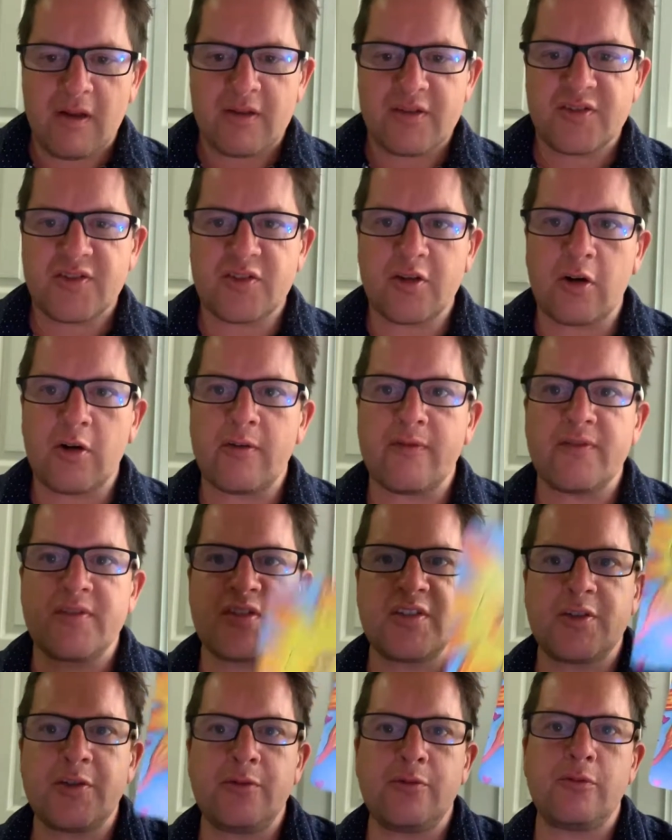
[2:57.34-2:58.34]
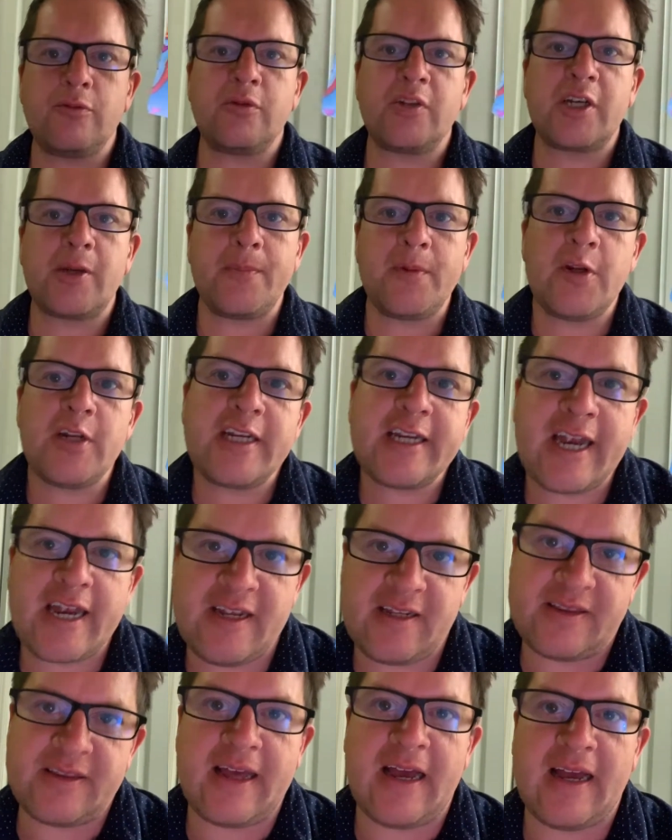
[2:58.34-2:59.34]
serves to
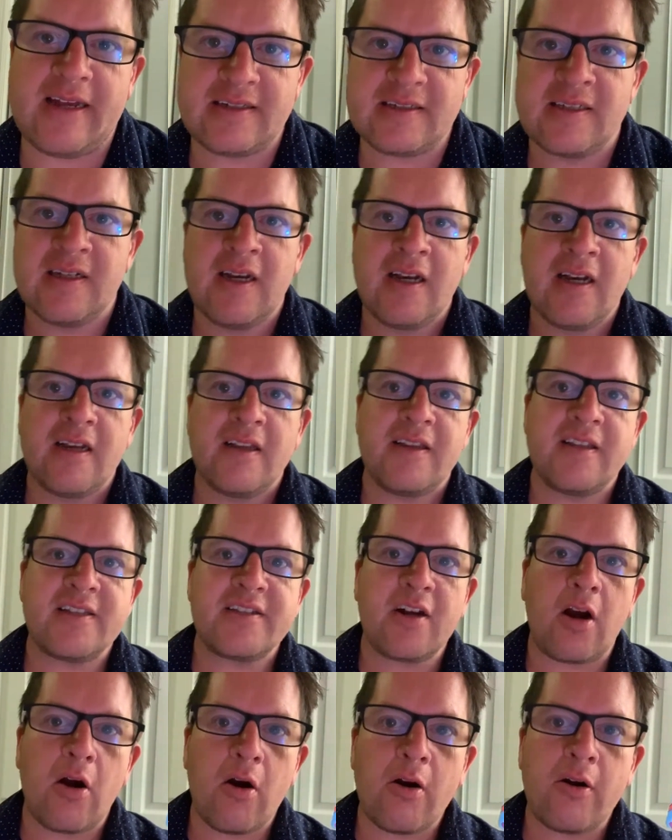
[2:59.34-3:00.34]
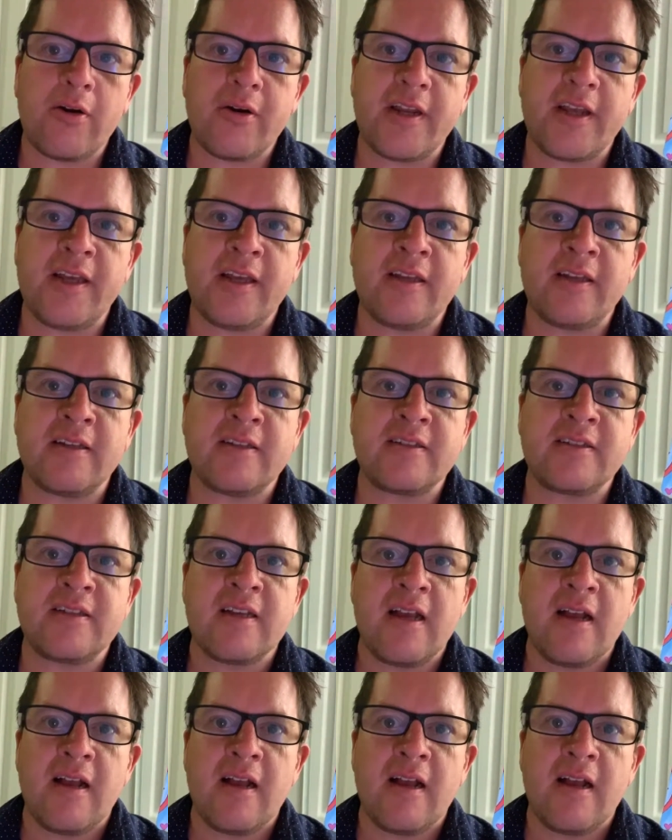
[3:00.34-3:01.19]
communicate that. This card is